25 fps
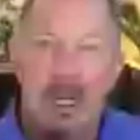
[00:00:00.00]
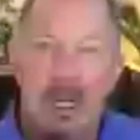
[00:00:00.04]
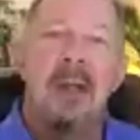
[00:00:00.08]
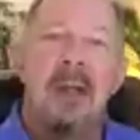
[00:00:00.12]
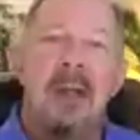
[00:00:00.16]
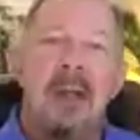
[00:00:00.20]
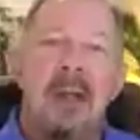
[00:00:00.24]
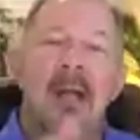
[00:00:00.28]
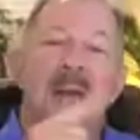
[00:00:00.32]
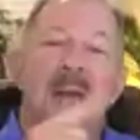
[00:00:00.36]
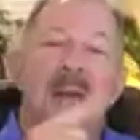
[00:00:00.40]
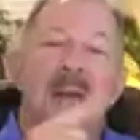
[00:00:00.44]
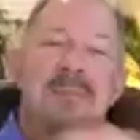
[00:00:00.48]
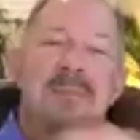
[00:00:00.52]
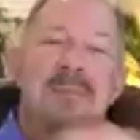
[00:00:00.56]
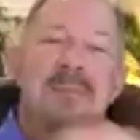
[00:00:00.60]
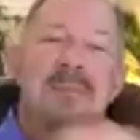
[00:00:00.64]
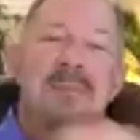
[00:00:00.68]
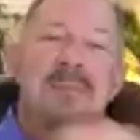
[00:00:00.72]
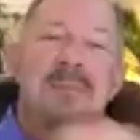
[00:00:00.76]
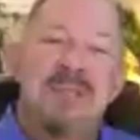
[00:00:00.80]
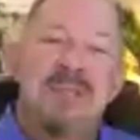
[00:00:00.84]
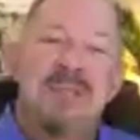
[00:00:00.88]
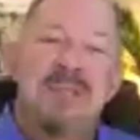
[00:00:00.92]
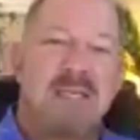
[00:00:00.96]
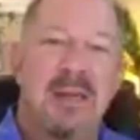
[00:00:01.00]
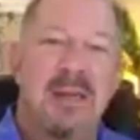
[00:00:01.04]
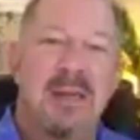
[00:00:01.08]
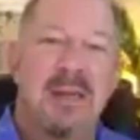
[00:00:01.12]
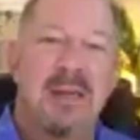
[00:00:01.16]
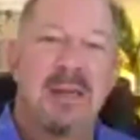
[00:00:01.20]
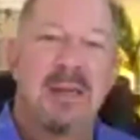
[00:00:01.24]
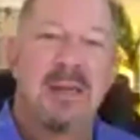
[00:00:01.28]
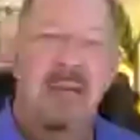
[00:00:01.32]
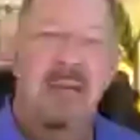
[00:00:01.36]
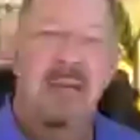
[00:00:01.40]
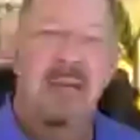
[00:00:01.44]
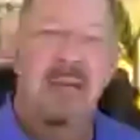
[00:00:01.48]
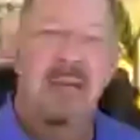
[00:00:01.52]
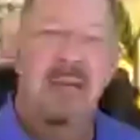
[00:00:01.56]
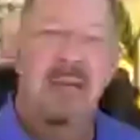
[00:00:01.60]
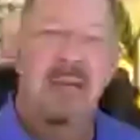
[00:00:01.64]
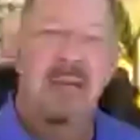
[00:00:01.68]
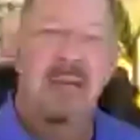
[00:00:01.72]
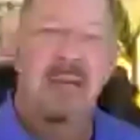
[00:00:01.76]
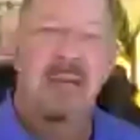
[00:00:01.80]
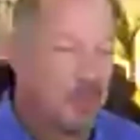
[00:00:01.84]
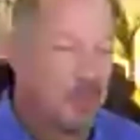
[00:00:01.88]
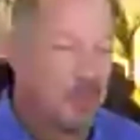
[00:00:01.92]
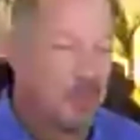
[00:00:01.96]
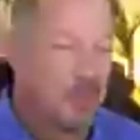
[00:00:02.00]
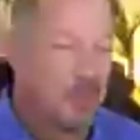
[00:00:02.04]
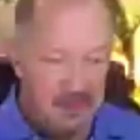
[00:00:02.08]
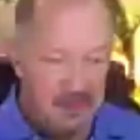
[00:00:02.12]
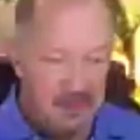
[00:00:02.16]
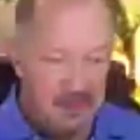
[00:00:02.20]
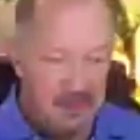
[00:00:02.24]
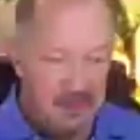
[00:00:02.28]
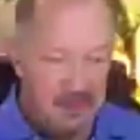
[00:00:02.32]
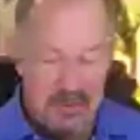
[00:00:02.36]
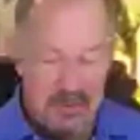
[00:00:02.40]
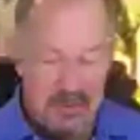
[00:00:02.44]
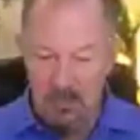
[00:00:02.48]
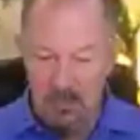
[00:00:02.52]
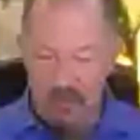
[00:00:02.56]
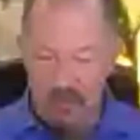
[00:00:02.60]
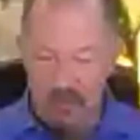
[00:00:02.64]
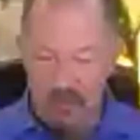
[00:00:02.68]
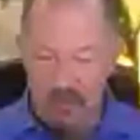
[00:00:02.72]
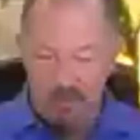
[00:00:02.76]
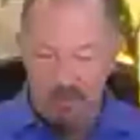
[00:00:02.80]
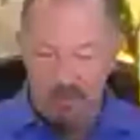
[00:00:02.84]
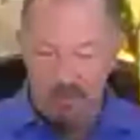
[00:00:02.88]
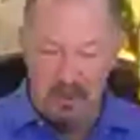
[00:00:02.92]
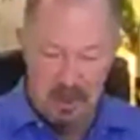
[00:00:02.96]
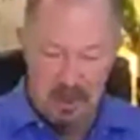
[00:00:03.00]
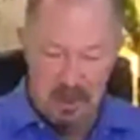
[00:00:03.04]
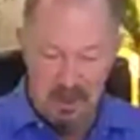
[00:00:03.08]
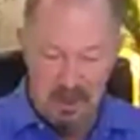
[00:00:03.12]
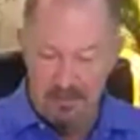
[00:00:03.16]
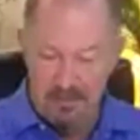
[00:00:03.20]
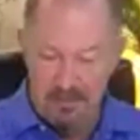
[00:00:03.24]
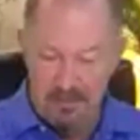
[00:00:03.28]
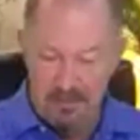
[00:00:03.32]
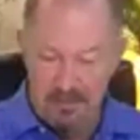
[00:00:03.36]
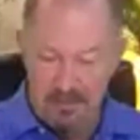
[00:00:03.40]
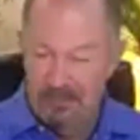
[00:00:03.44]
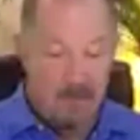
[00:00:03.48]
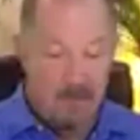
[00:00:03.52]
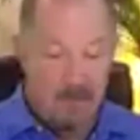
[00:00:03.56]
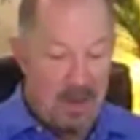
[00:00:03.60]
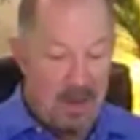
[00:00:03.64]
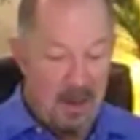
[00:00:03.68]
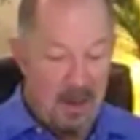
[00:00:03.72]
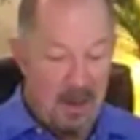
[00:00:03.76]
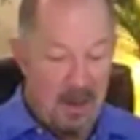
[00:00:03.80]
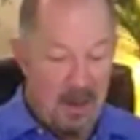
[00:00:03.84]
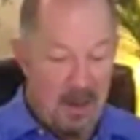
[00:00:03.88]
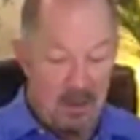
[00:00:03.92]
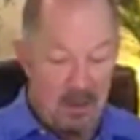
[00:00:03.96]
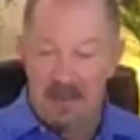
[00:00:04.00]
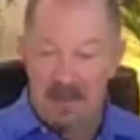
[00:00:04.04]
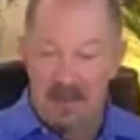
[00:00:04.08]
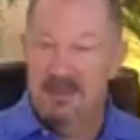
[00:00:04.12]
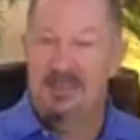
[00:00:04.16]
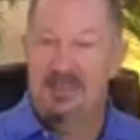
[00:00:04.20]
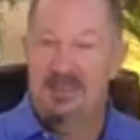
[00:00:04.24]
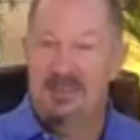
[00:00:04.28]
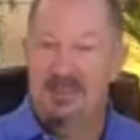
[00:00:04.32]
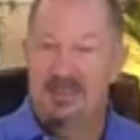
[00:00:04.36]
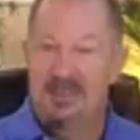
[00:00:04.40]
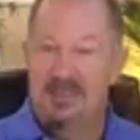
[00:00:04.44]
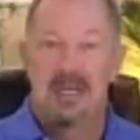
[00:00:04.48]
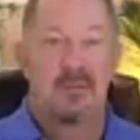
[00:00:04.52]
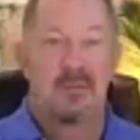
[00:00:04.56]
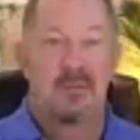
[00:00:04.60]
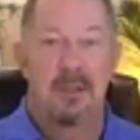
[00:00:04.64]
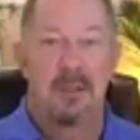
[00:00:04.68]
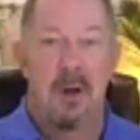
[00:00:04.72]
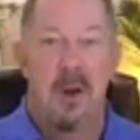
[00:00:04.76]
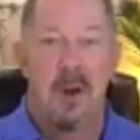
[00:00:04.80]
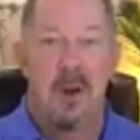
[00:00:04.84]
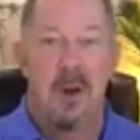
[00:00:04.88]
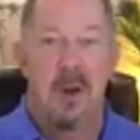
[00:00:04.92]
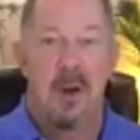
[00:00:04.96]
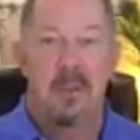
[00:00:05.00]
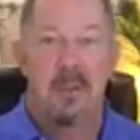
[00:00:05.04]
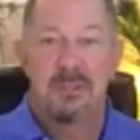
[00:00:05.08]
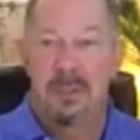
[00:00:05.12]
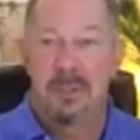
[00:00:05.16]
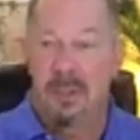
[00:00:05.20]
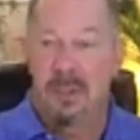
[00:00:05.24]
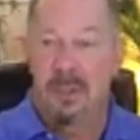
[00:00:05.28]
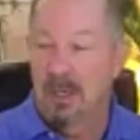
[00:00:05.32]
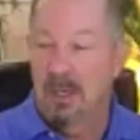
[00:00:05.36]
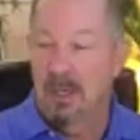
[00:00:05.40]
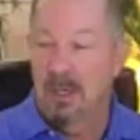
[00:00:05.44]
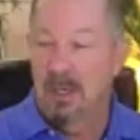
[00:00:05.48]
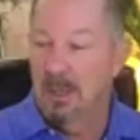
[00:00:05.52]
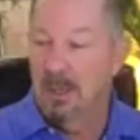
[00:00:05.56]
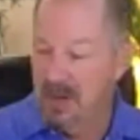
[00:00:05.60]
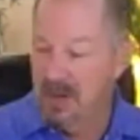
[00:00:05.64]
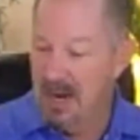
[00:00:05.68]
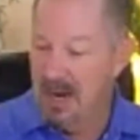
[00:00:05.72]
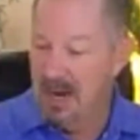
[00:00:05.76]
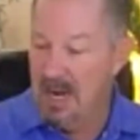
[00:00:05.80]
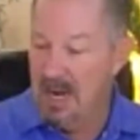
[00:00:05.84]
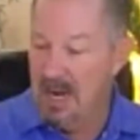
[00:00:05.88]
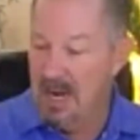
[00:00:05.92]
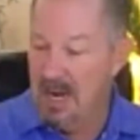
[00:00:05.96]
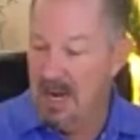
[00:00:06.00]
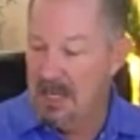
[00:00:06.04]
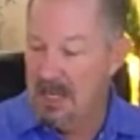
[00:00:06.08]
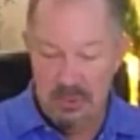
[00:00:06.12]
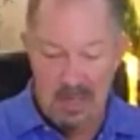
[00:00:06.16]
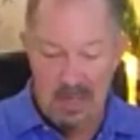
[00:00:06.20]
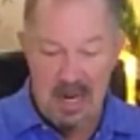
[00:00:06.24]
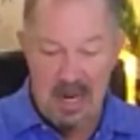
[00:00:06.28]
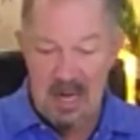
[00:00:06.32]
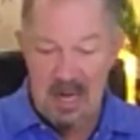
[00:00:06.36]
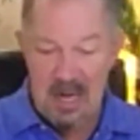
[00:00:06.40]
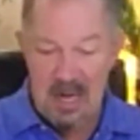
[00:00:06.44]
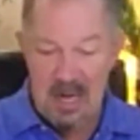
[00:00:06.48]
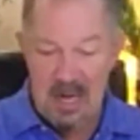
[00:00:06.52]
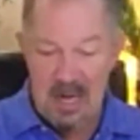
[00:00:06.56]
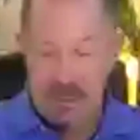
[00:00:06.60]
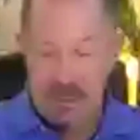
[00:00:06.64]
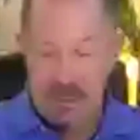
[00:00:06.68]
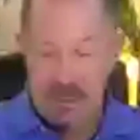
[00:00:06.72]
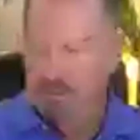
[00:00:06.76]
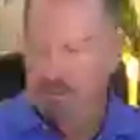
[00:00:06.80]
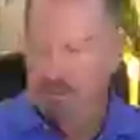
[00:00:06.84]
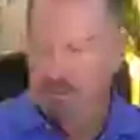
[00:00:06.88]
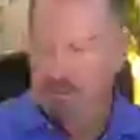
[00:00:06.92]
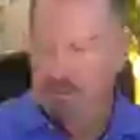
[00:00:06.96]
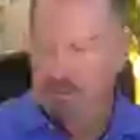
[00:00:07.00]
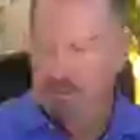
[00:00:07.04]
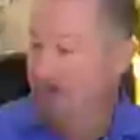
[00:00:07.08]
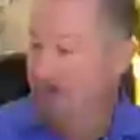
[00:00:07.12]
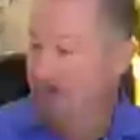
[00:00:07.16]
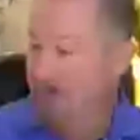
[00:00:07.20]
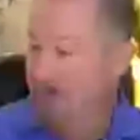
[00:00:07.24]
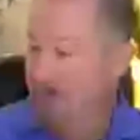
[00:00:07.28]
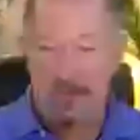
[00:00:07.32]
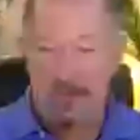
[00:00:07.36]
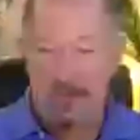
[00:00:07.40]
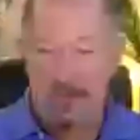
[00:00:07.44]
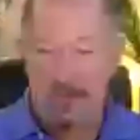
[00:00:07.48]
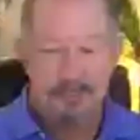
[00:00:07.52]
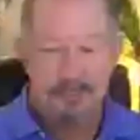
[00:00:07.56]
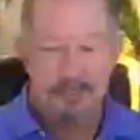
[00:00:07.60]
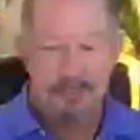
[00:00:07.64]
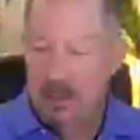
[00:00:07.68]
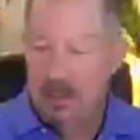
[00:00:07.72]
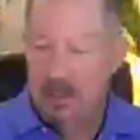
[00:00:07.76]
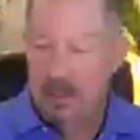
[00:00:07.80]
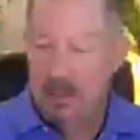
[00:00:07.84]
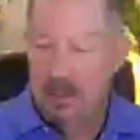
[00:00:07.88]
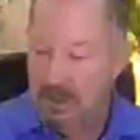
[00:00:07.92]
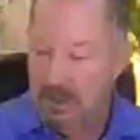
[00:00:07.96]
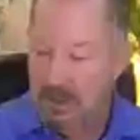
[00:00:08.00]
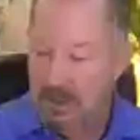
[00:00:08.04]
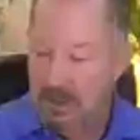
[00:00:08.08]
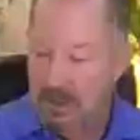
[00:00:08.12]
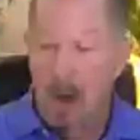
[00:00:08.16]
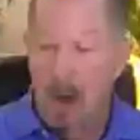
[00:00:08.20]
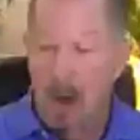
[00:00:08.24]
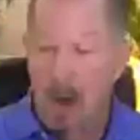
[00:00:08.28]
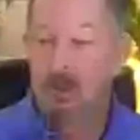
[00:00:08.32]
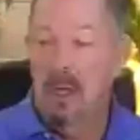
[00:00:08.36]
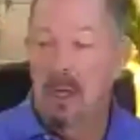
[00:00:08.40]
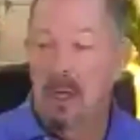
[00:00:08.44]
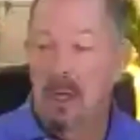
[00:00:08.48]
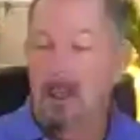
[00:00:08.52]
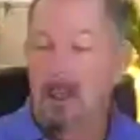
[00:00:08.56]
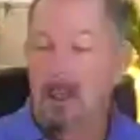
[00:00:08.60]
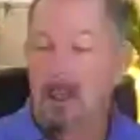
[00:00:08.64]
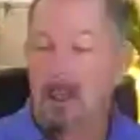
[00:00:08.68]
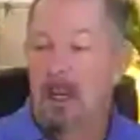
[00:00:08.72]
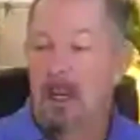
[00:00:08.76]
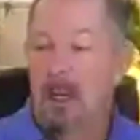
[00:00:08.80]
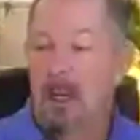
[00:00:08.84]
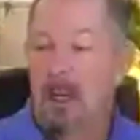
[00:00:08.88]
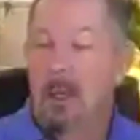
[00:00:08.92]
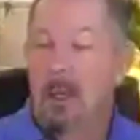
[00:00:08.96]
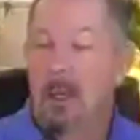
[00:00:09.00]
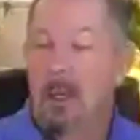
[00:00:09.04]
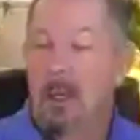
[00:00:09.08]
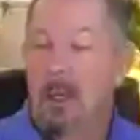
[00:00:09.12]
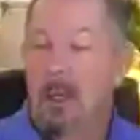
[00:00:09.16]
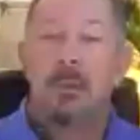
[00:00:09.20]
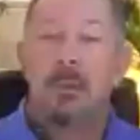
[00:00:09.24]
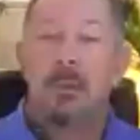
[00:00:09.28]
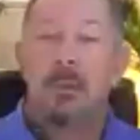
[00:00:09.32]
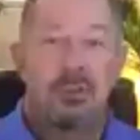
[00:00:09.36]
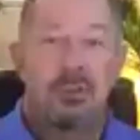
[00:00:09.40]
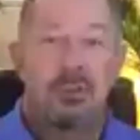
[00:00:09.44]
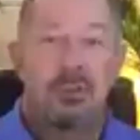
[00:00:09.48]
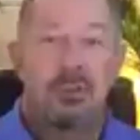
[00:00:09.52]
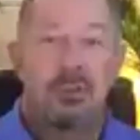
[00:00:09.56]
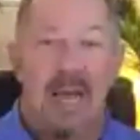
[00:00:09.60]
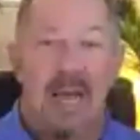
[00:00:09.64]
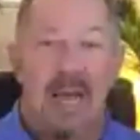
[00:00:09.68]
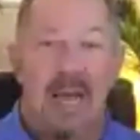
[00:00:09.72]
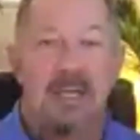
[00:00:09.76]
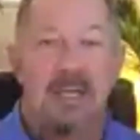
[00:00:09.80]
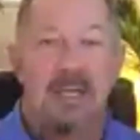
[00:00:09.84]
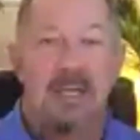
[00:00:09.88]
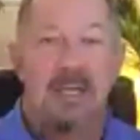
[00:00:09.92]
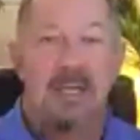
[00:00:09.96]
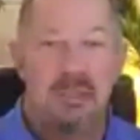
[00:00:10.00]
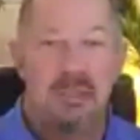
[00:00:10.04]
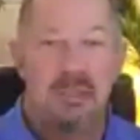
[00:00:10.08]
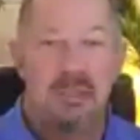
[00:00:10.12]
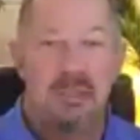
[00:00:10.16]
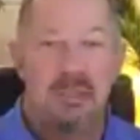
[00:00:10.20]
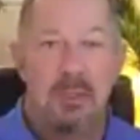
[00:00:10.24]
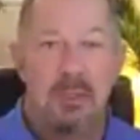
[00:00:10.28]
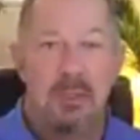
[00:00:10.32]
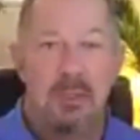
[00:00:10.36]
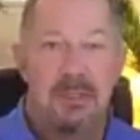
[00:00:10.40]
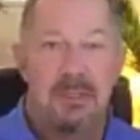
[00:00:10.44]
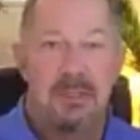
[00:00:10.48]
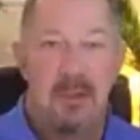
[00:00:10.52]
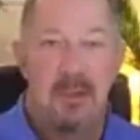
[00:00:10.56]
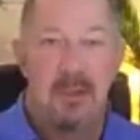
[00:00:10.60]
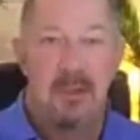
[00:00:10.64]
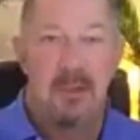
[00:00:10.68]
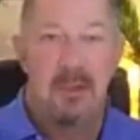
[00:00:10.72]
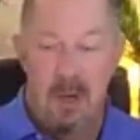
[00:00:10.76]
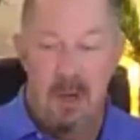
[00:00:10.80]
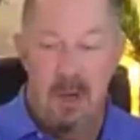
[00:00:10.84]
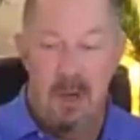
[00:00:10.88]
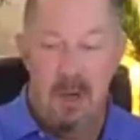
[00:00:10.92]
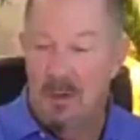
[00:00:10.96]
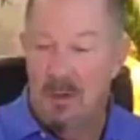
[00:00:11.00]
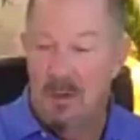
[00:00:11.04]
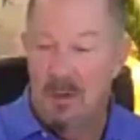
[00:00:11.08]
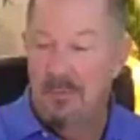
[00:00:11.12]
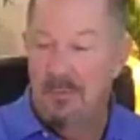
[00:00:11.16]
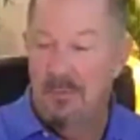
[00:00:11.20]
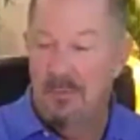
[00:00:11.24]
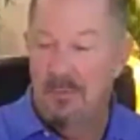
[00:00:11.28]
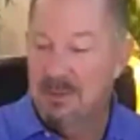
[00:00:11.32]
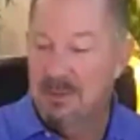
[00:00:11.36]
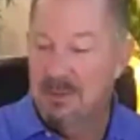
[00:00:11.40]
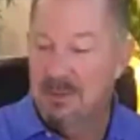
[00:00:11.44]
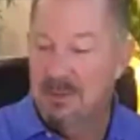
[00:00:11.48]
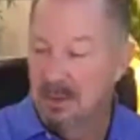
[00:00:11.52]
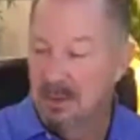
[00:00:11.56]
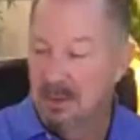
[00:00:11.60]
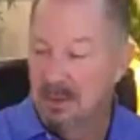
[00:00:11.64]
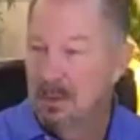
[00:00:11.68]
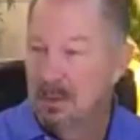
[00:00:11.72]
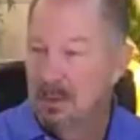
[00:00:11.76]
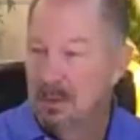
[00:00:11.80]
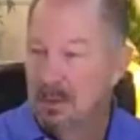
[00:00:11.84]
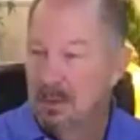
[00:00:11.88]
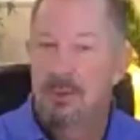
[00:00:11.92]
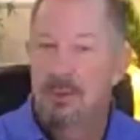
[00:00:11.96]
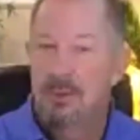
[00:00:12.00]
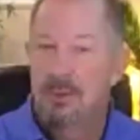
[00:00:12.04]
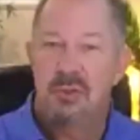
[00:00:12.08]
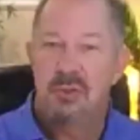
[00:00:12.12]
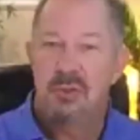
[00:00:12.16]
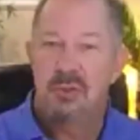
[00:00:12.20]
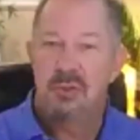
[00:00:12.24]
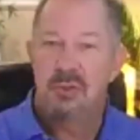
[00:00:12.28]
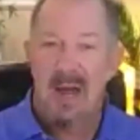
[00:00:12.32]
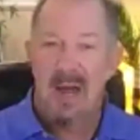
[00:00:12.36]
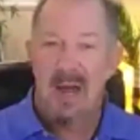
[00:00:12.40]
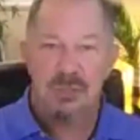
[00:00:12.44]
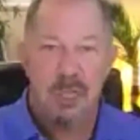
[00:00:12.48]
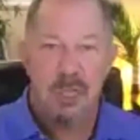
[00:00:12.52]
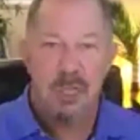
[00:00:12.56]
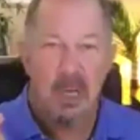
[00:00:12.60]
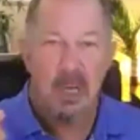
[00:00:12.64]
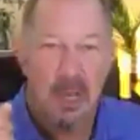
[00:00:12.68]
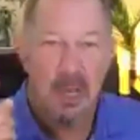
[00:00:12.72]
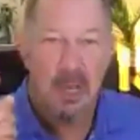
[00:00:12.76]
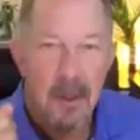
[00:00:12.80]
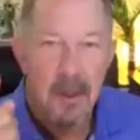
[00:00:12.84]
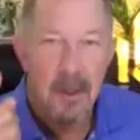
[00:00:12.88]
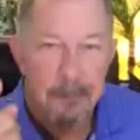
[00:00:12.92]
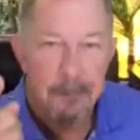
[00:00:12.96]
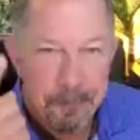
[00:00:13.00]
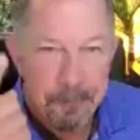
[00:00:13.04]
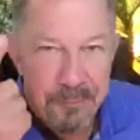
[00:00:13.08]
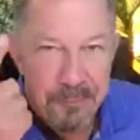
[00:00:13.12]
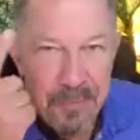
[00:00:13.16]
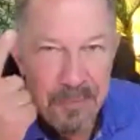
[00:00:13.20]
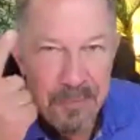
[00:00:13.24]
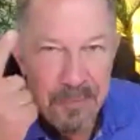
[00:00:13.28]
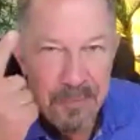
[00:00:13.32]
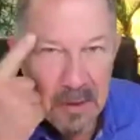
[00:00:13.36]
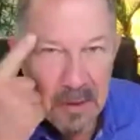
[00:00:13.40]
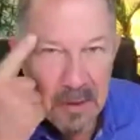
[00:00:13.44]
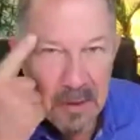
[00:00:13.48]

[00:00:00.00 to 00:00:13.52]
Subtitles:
You can do that. I'm sending it to my database, and once a month, they'll go through the postcard or the mail. They'll stand over the garbage, and they're going to go trash, trash, bill. Oh, look, Jackie and George sold another home. That's cool. Trash.